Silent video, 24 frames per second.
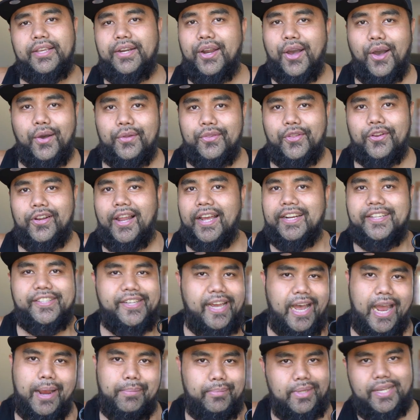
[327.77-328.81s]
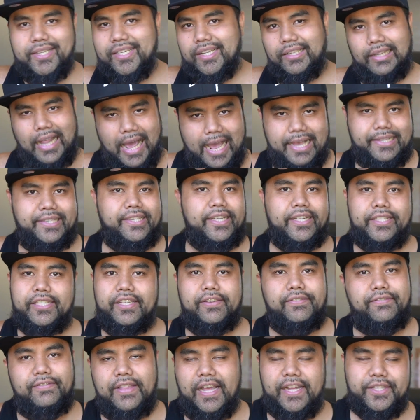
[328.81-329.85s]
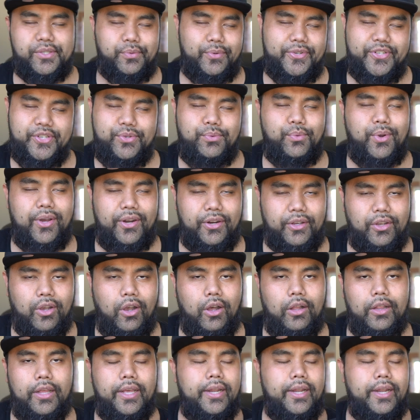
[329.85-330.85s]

You know, they're like timeless classics, if that's what you want to call